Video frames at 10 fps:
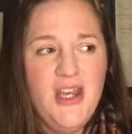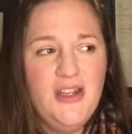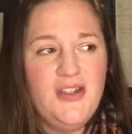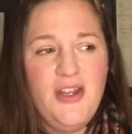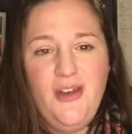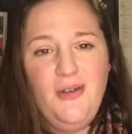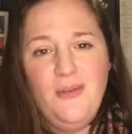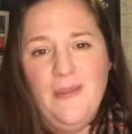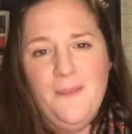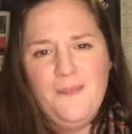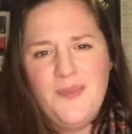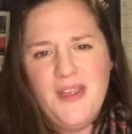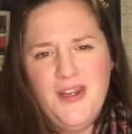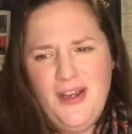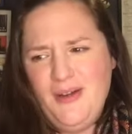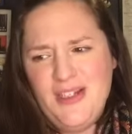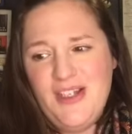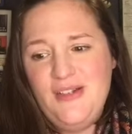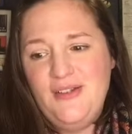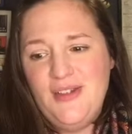So you know, I don't